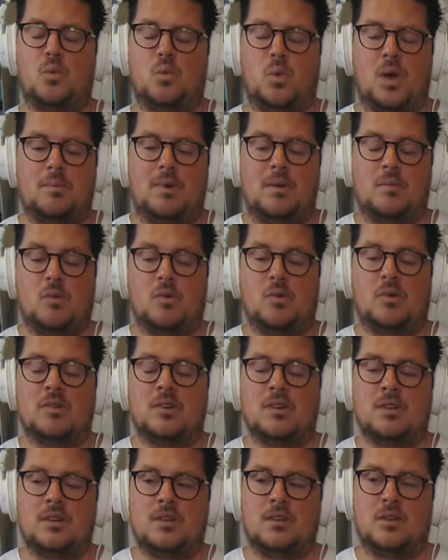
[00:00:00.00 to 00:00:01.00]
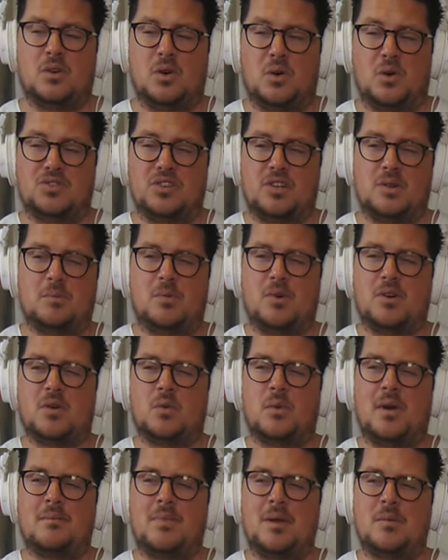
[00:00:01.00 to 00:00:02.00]
when people also the border
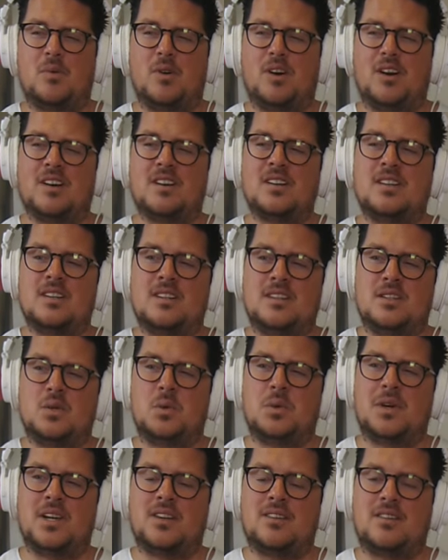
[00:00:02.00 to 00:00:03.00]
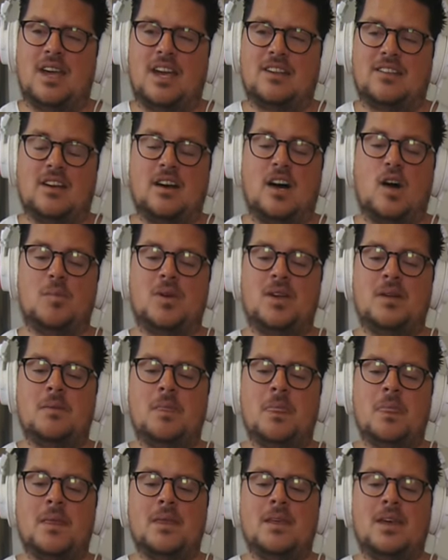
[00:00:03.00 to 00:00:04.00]
when people are doing it as a hobby
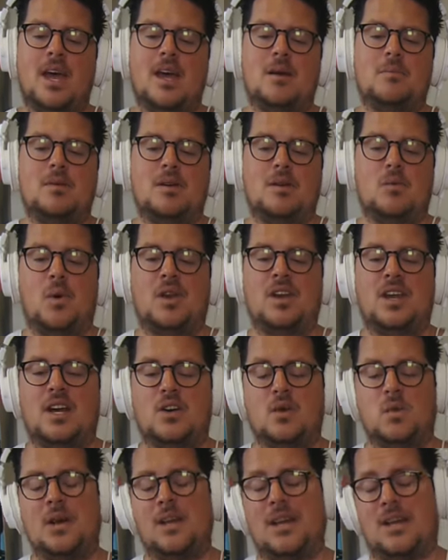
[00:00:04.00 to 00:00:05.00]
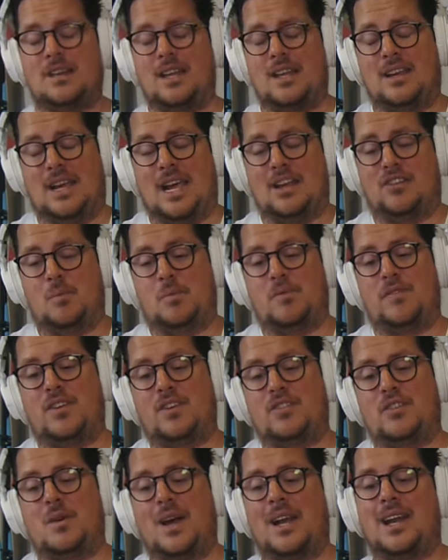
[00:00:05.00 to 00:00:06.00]
yep. and when they are doing it as a
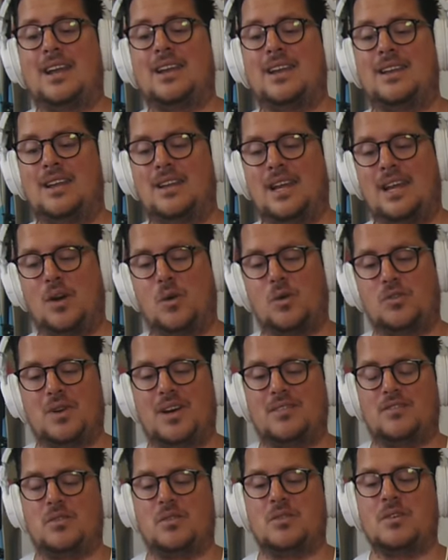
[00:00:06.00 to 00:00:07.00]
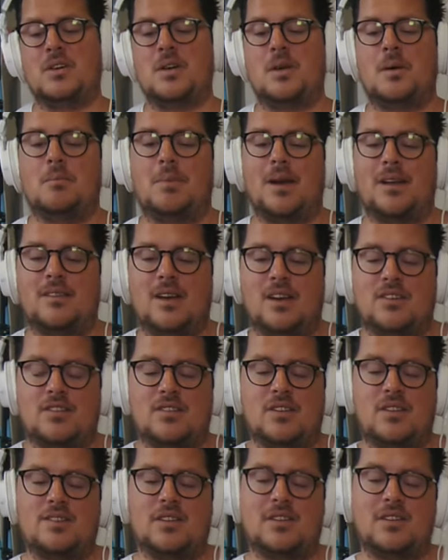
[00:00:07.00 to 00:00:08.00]
professional and then they also have to pay
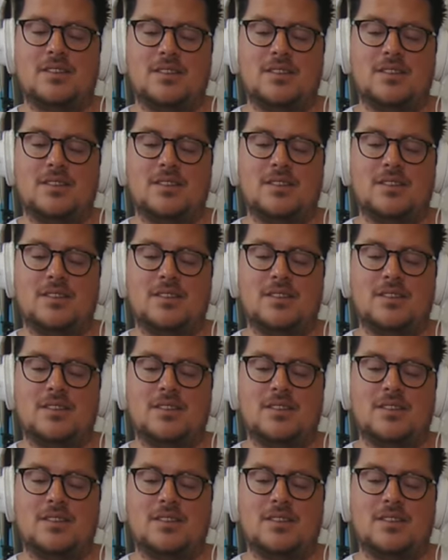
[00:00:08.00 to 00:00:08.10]
taxes of it?